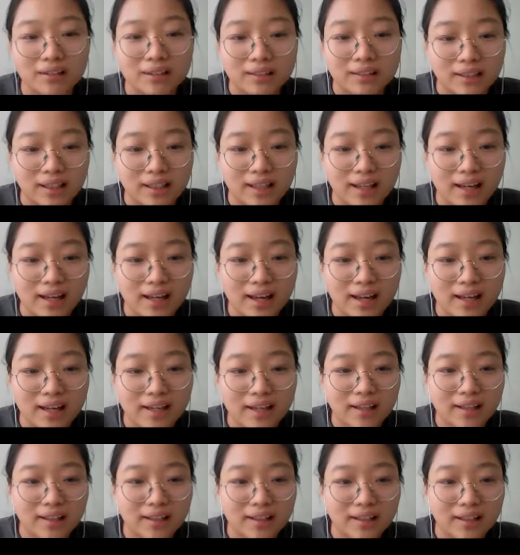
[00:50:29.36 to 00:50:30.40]
click it,
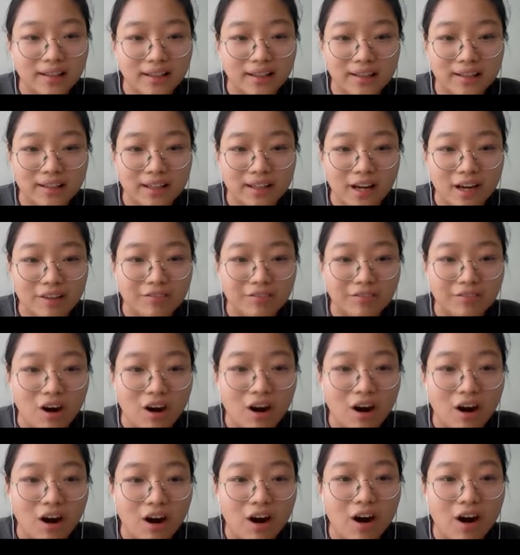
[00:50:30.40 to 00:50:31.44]
and they have
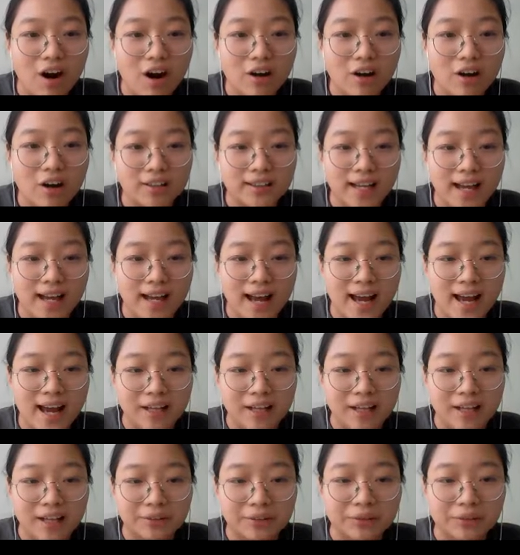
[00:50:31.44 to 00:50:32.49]
all the tag
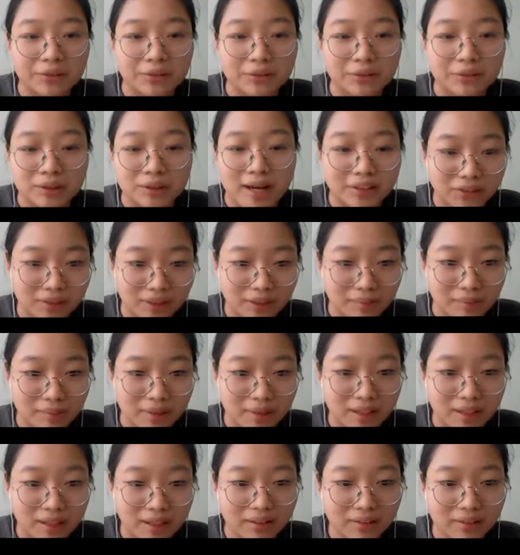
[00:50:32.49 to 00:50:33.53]
used by
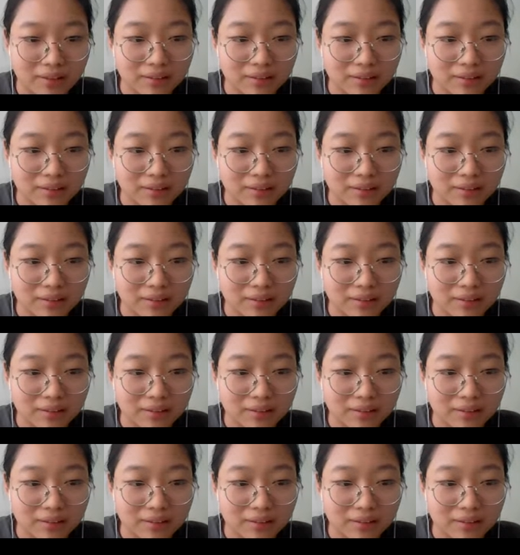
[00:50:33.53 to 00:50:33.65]
HTML.